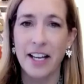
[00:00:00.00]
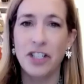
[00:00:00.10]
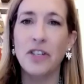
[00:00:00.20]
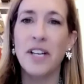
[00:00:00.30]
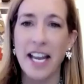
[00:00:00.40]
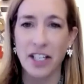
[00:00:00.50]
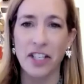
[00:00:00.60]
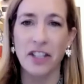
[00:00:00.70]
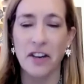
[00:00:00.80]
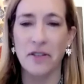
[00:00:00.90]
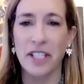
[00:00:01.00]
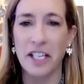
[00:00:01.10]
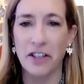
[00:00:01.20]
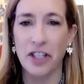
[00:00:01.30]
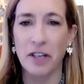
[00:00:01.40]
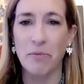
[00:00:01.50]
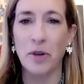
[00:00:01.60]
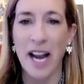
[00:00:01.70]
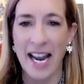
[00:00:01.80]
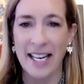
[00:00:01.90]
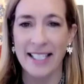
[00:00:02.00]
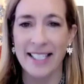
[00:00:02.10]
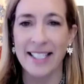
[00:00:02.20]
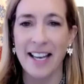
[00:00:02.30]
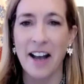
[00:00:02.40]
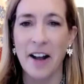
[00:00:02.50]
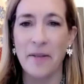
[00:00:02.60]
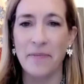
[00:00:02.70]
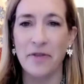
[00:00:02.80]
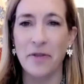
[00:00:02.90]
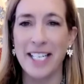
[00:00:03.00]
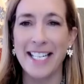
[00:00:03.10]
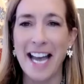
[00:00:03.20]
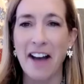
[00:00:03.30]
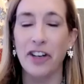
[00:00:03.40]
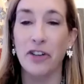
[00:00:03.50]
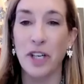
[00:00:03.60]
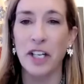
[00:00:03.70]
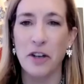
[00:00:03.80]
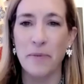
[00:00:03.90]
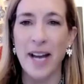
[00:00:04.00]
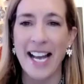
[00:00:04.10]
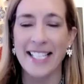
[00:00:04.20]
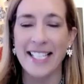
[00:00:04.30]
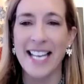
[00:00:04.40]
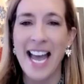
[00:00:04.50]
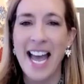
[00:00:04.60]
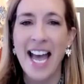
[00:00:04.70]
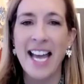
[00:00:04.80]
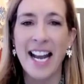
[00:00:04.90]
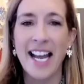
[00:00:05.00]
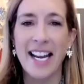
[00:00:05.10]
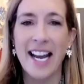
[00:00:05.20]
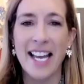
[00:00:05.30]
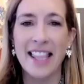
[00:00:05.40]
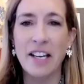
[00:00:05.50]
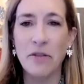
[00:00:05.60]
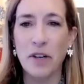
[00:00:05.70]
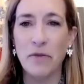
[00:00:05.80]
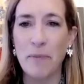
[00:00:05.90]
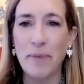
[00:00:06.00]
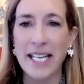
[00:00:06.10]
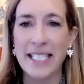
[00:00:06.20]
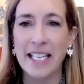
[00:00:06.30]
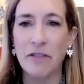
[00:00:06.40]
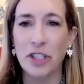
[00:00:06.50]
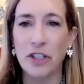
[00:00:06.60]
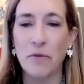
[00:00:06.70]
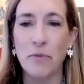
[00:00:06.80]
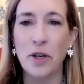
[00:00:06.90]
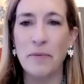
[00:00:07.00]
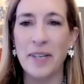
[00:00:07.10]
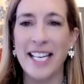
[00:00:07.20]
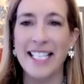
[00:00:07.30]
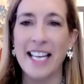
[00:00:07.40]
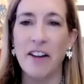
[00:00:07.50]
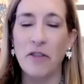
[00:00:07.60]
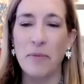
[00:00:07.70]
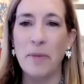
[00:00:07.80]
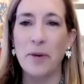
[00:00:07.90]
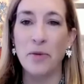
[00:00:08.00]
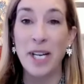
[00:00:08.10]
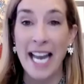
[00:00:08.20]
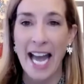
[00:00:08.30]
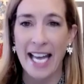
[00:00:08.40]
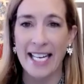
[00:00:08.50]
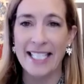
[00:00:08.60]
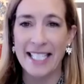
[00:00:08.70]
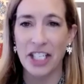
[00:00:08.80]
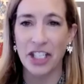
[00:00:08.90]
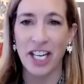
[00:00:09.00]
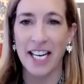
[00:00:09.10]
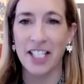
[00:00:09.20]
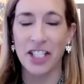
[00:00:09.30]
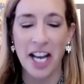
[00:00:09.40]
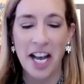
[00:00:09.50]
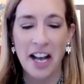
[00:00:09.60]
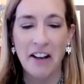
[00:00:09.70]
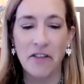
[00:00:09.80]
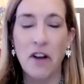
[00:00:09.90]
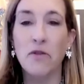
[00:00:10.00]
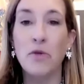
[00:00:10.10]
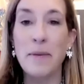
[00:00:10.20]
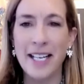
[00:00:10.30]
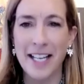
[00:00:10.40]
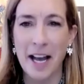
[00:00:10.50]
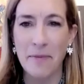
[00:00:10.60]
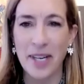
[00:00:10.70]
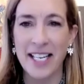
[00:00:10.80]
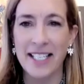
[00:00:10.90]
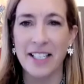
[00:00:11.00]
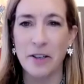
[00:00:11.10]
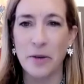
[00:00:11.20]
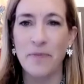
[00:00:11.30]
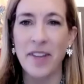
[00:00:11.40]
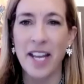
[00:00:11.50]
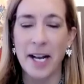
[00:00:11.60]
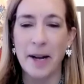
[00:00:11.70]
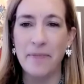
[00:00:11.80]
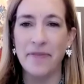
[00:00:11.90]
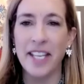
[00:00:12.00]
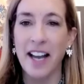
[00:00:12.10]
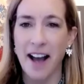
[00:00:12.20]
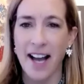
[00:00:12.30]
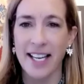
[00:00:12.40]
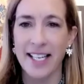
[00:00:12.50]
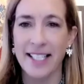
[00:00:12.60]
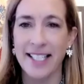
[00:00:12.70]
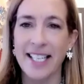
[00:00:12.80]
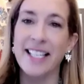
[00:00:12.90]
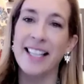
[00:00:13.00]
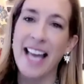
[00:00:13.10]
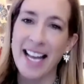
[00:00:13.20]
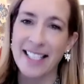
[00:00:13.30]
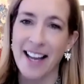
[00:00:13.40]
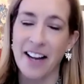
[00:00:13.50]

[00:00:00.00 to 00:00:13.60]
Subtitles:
to get to those leadership ranks. We didn't have a critical mass. And I think what Rep. Bice said was so important, because I remember we had a sea change of women coming into the caucus in the last